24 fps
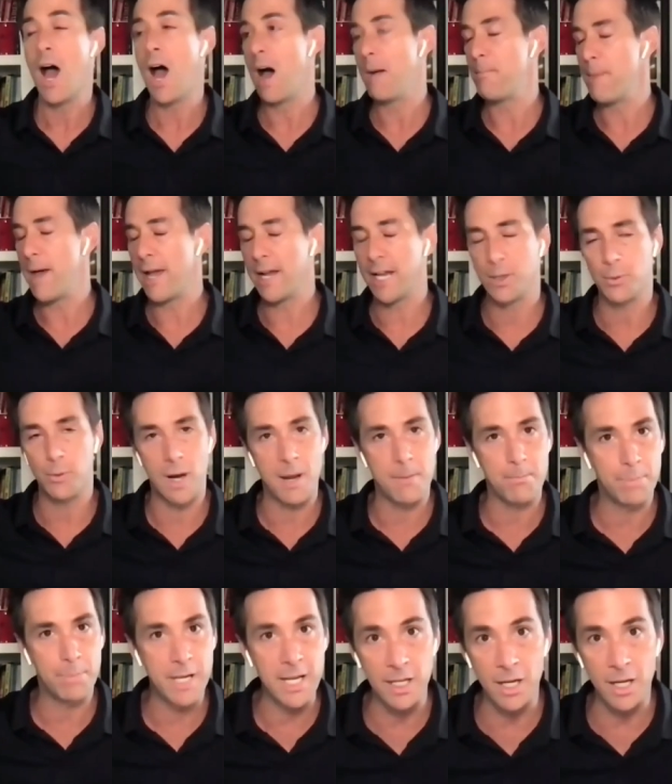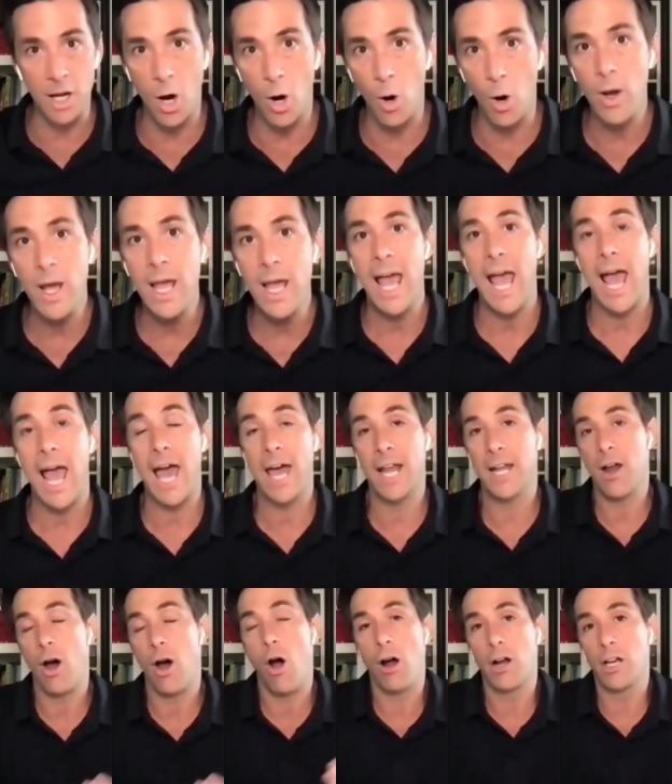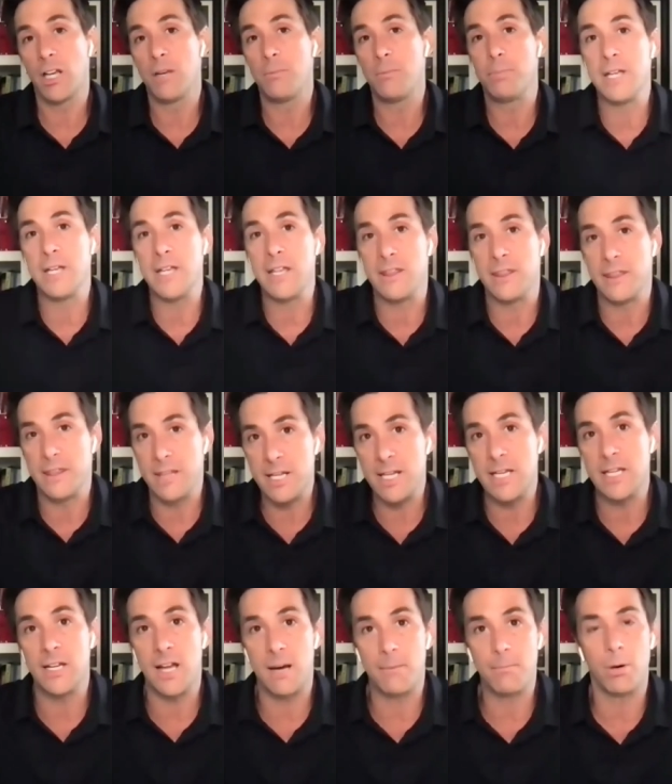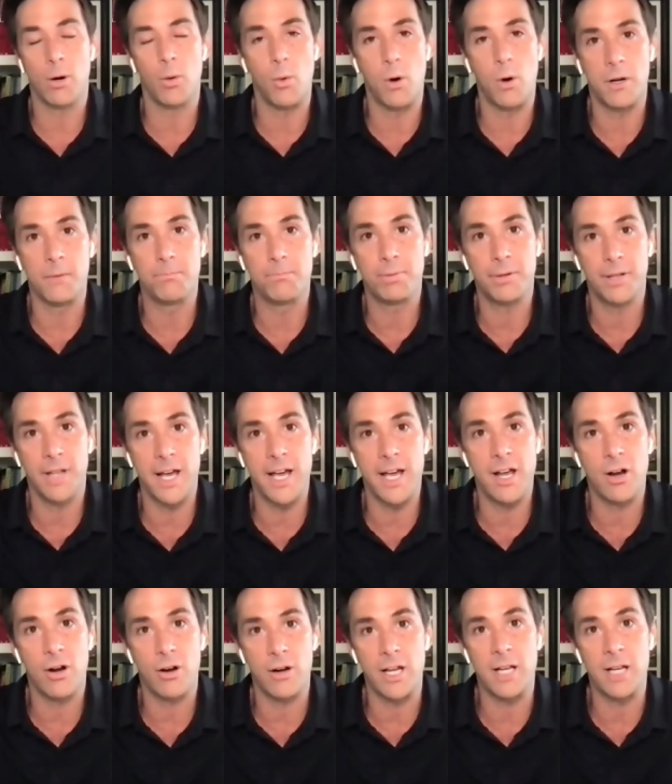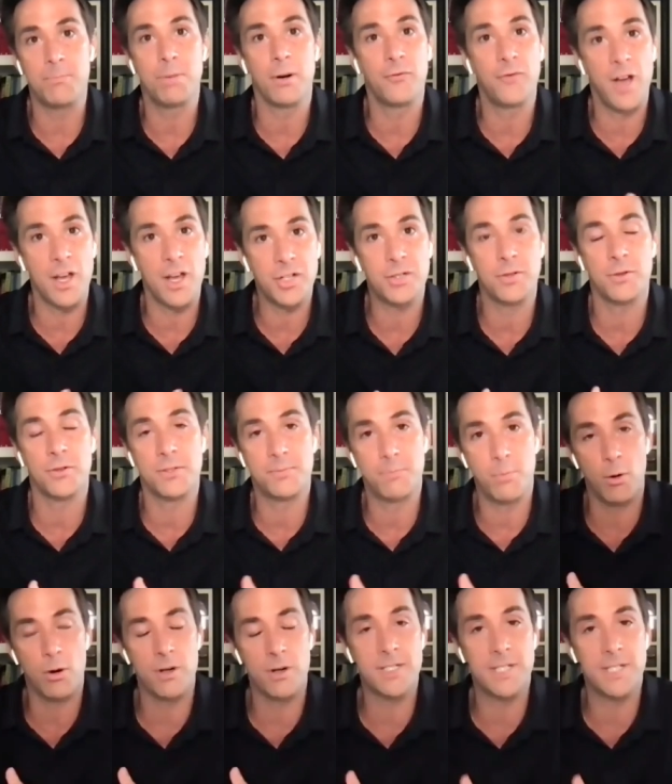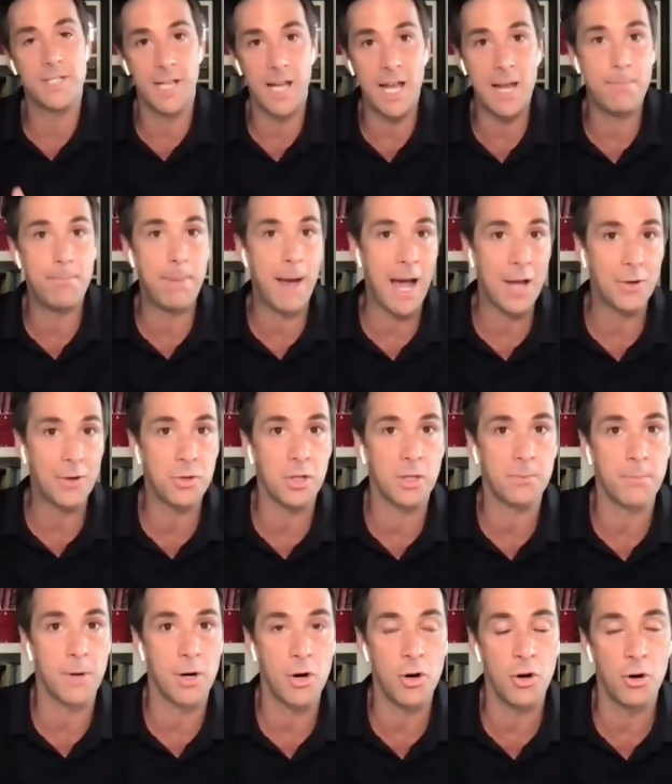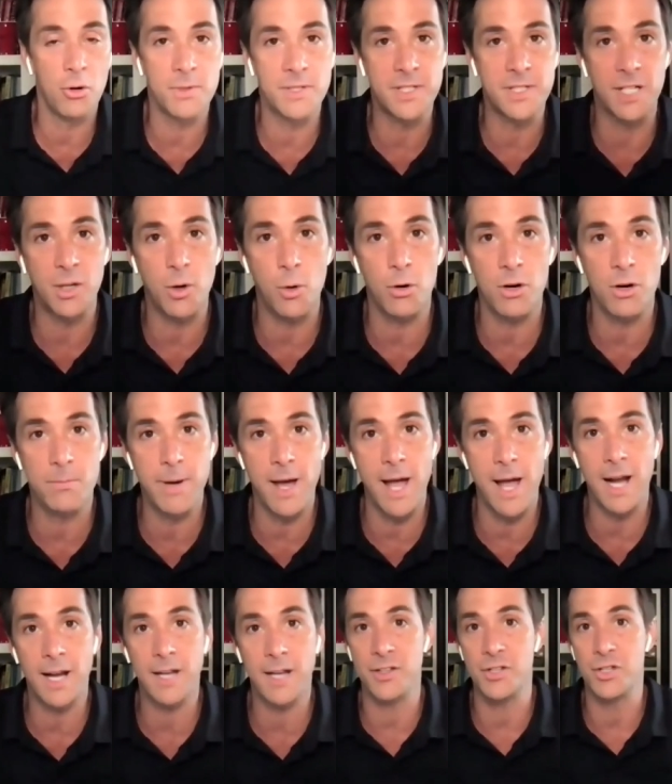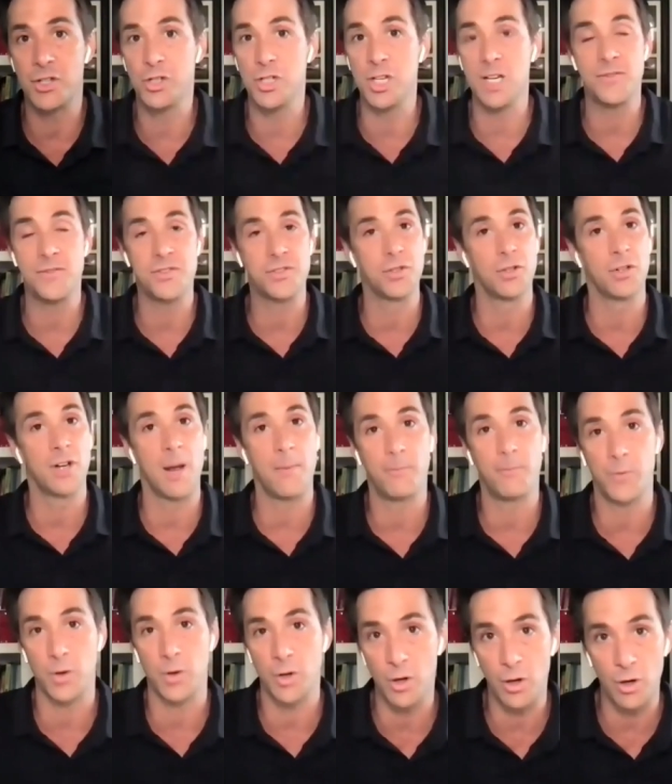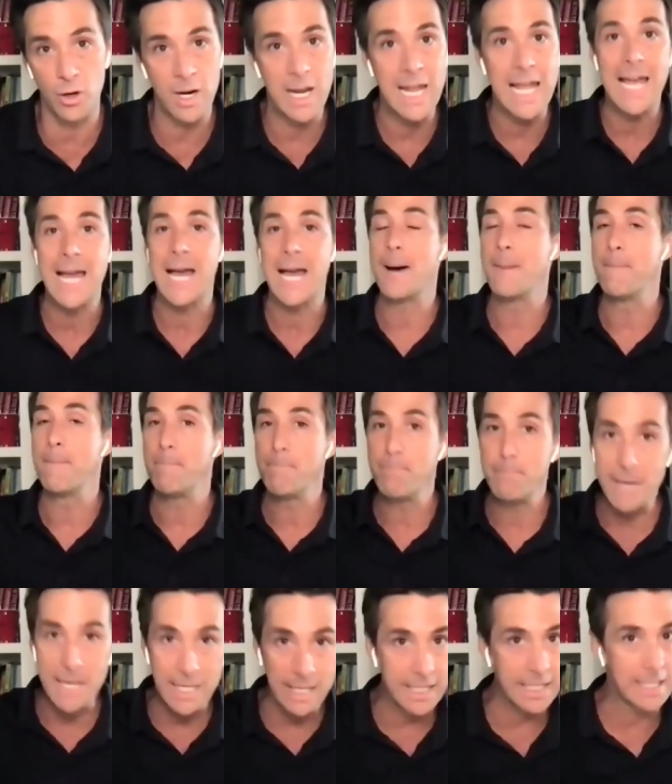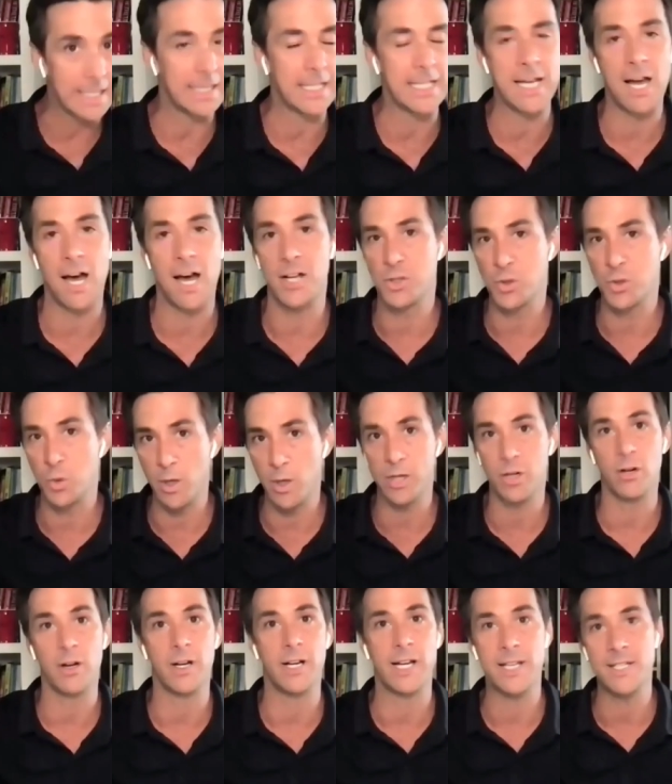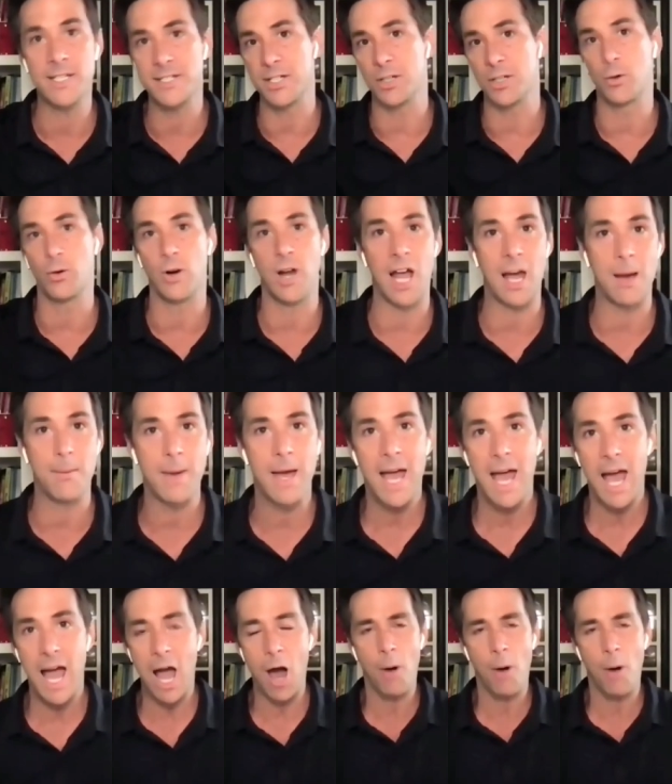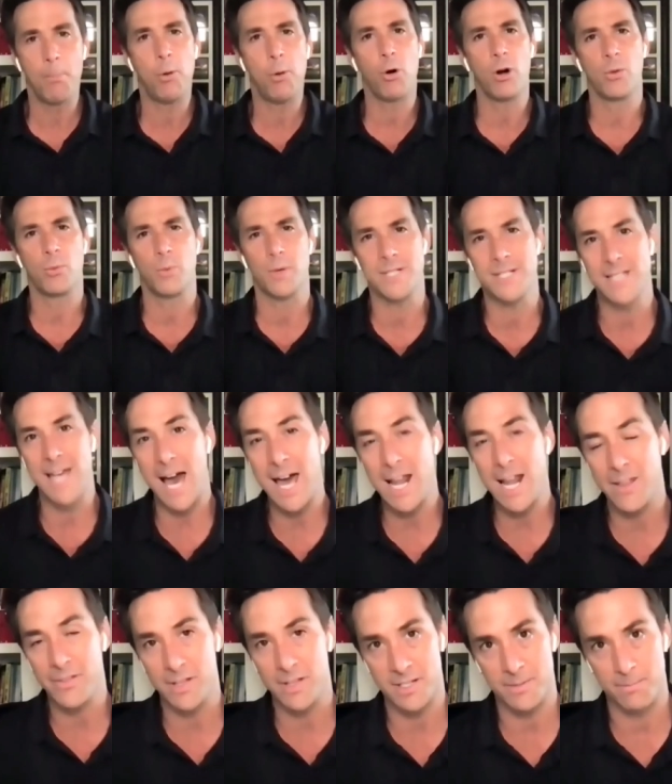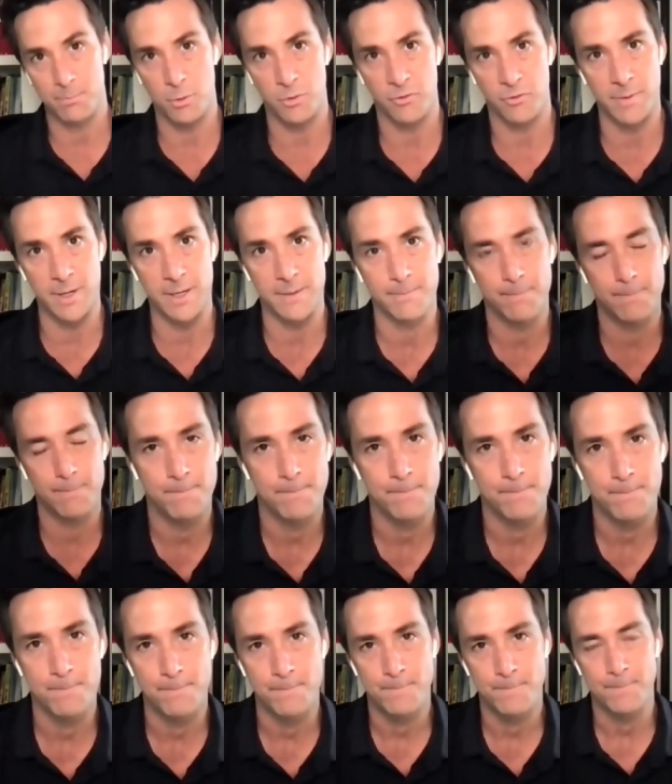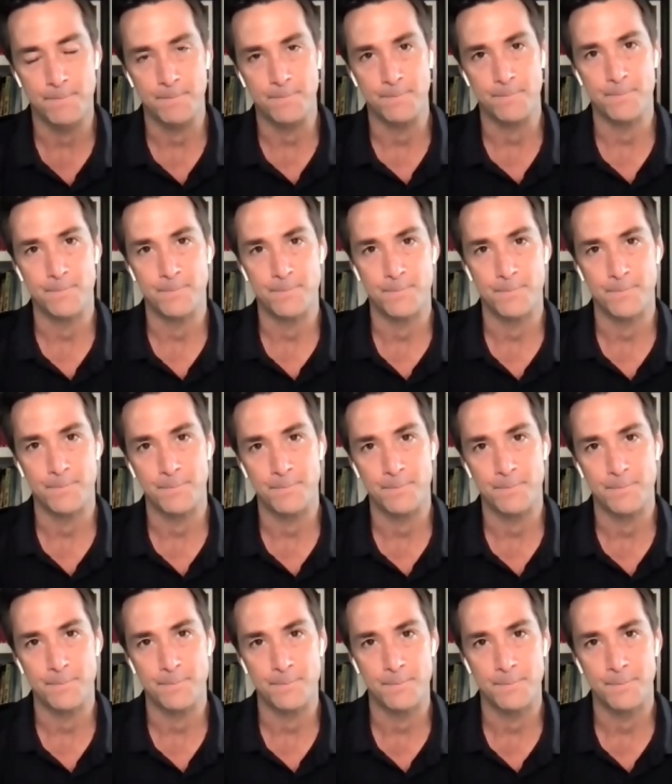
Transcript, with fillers: uh, Megan Rapinoe, and arguably the number one player in professional sports today, Patrick Mahomes, the quarterback of the Chiefs, stood up for her immediately on Twitter and Instagram. How important was that in this movement? Well,